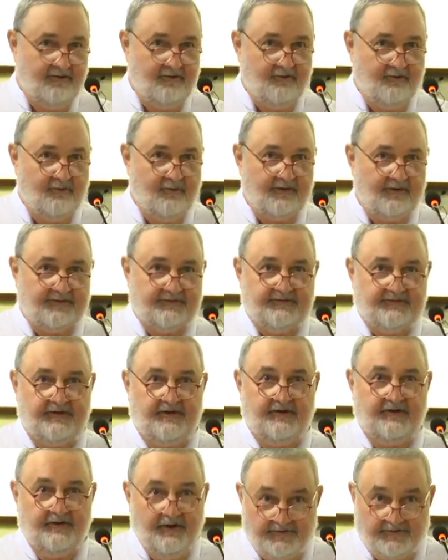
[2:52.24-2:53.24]
who was
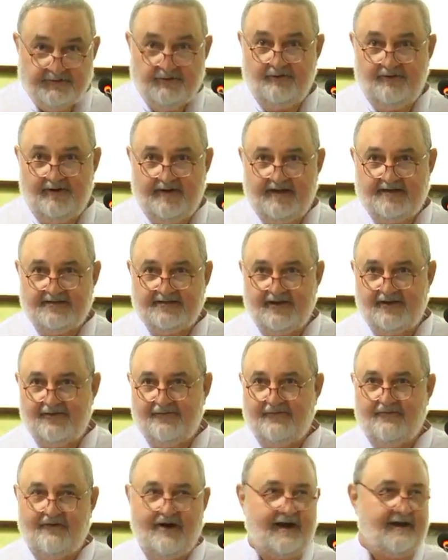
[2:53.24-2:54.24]
not only a
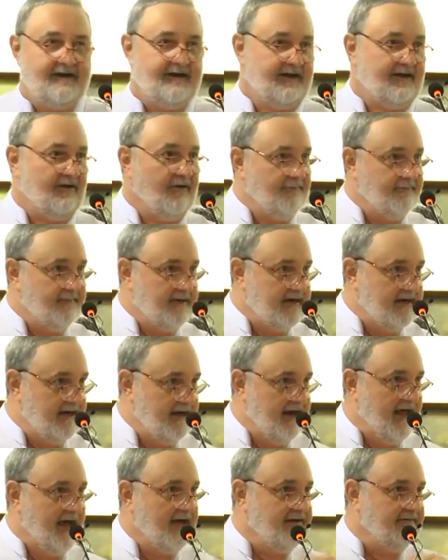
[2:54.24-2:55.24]
dear friend, he got me
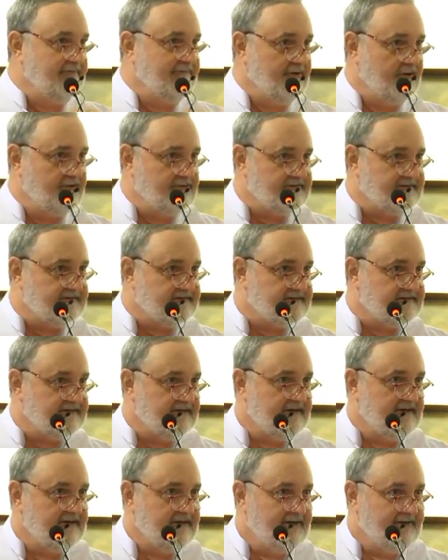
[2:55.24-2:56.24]
9 votes
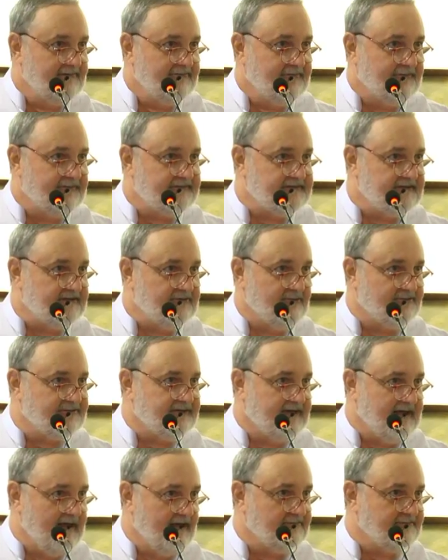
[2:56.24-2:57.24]
for the
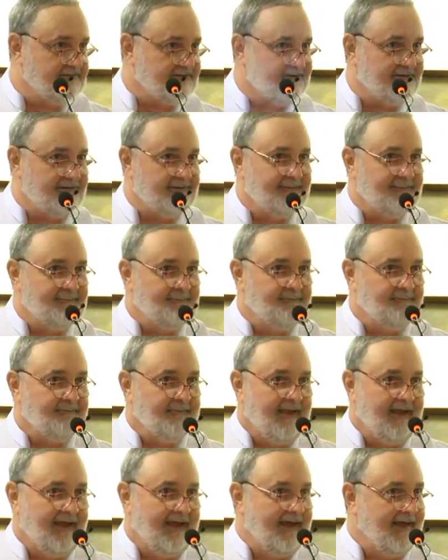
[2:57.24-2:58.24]
Security Council,
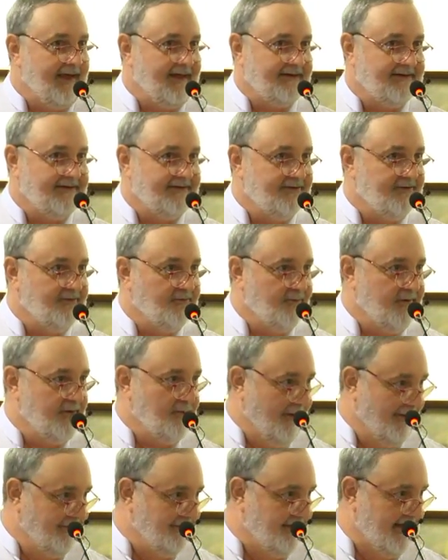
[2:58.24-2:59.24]
and we
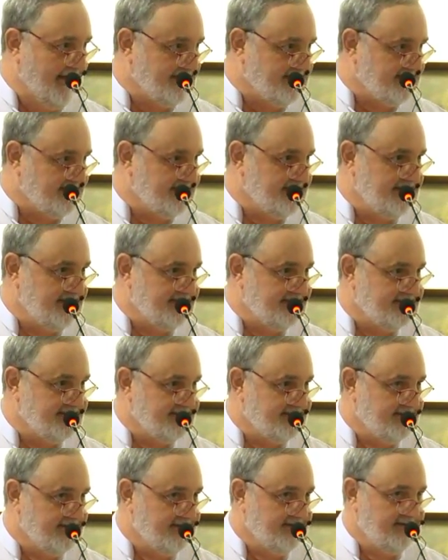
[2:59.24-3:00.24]
won that
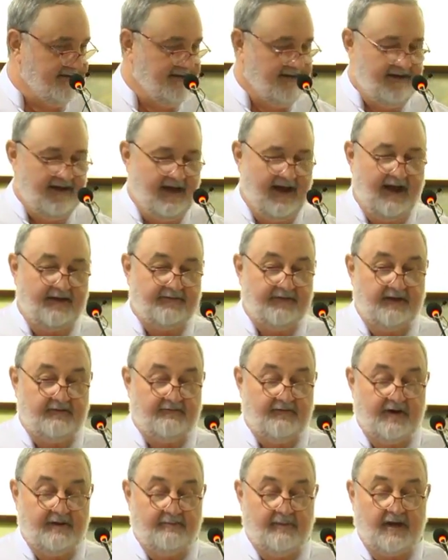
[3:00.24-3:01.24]
seat, I think very